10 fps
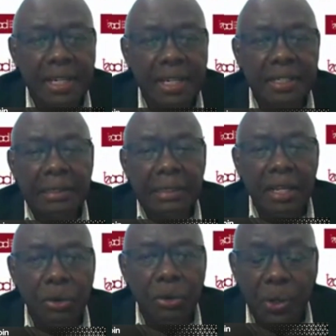what it
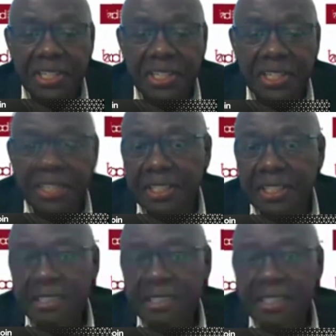is they didn't
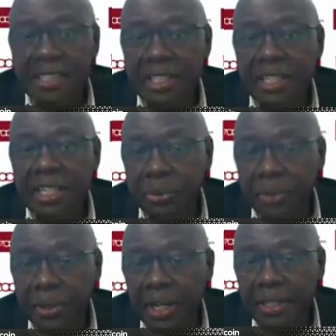get right
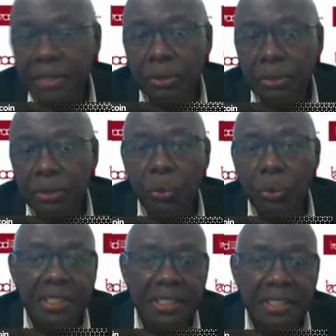or what it is they
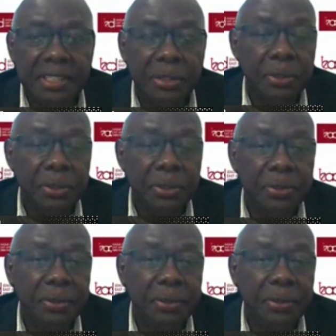got right.